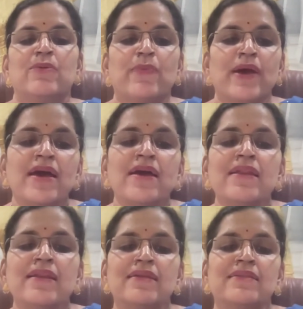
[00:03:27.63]

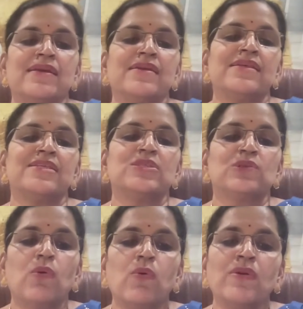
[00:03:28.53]
where there is
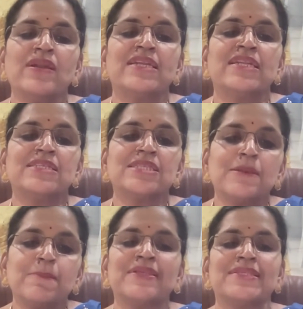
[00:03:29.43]
no
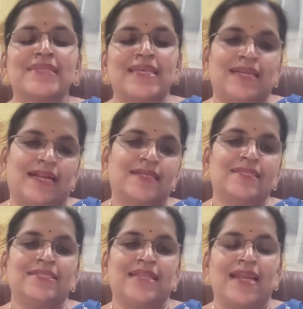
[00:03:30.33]
discrepancy in
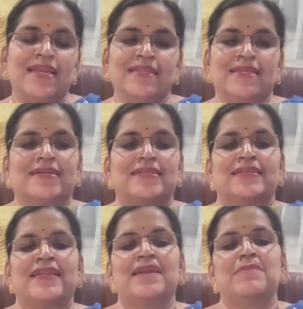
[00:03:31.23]
understanding the
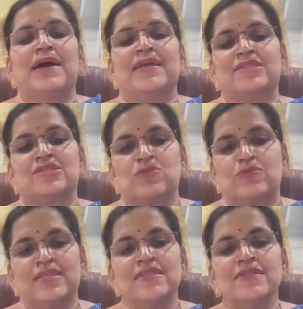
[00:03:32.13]
content by the
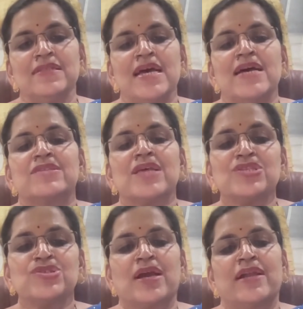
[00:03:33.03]
student.
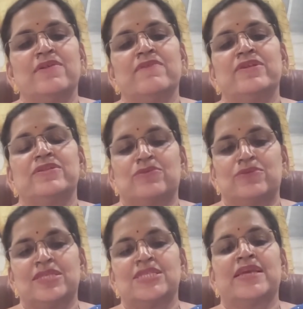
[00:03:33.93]
Such kind of
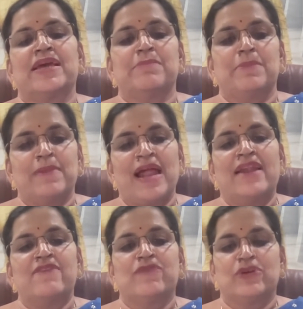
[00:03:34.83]
resources can be
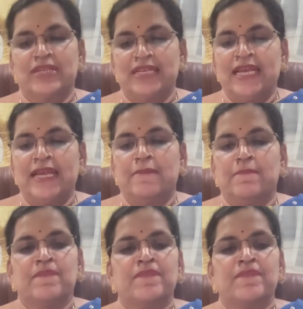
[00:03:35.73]
planned for the day.